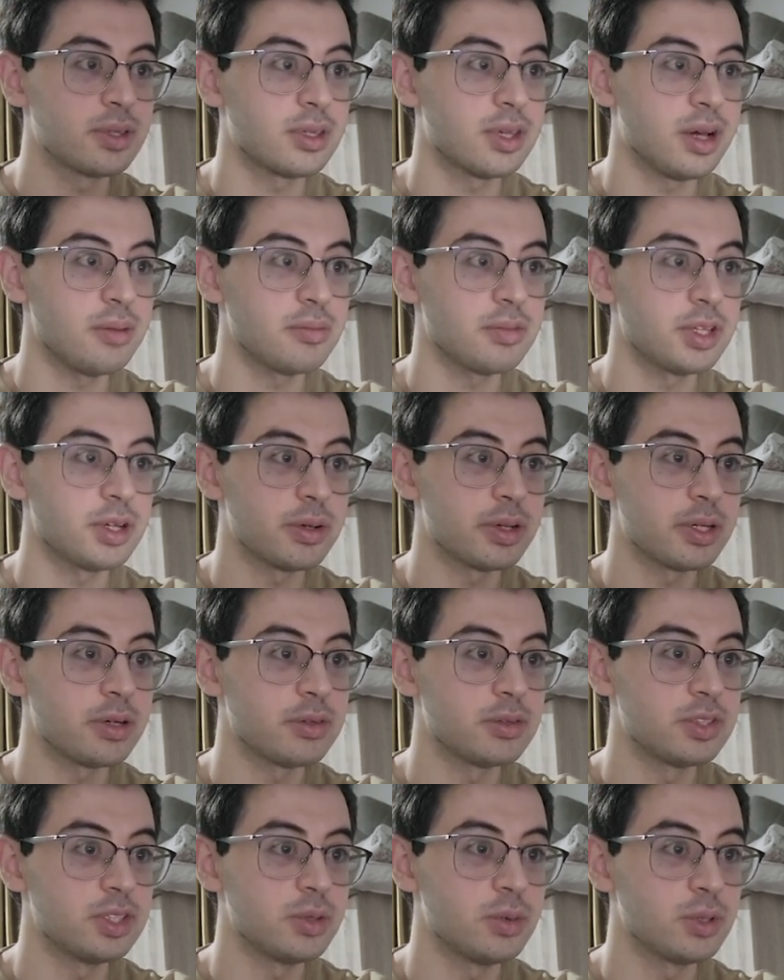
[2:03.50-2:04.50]
Oh, there we go,
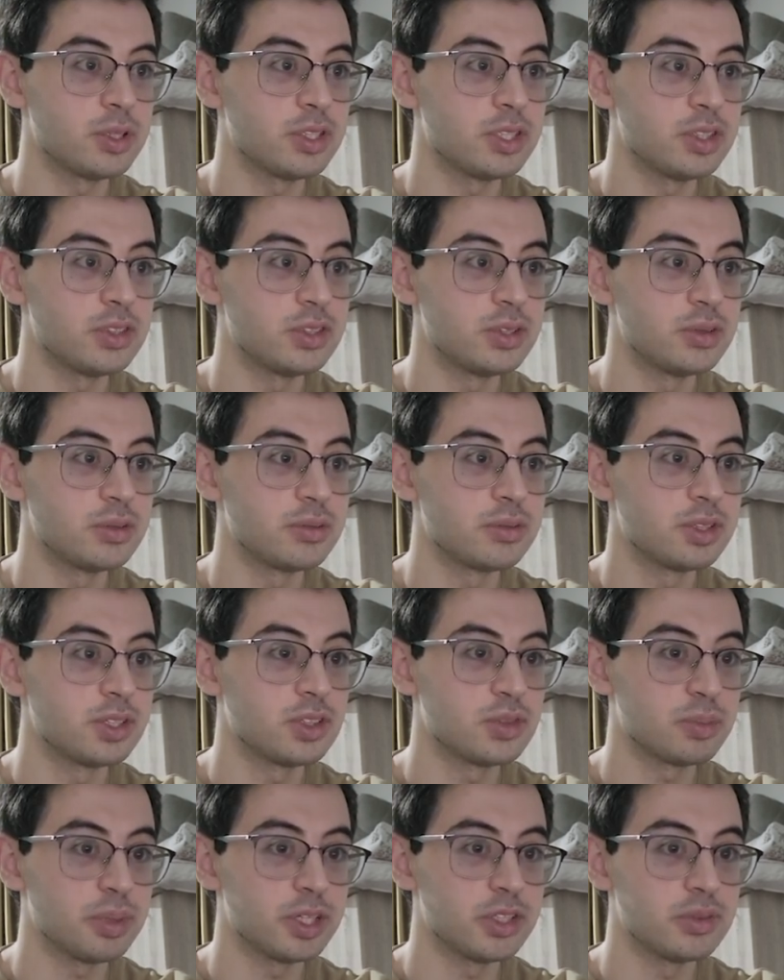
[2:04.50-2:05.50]
d1, d2,
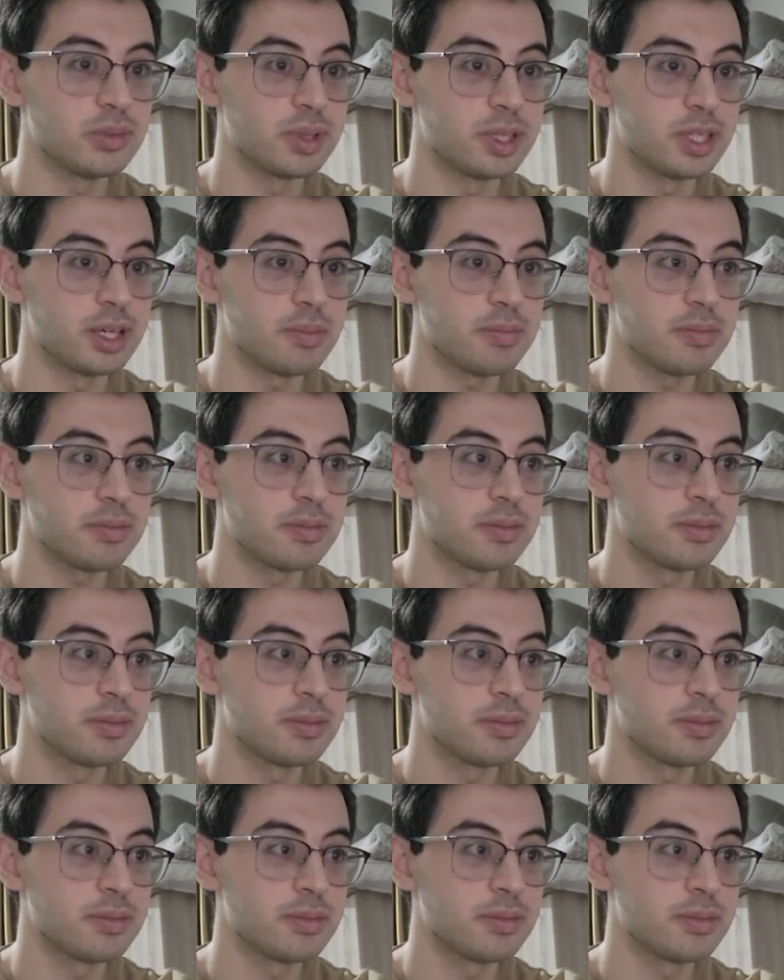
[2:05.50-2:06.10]
displacement, yep.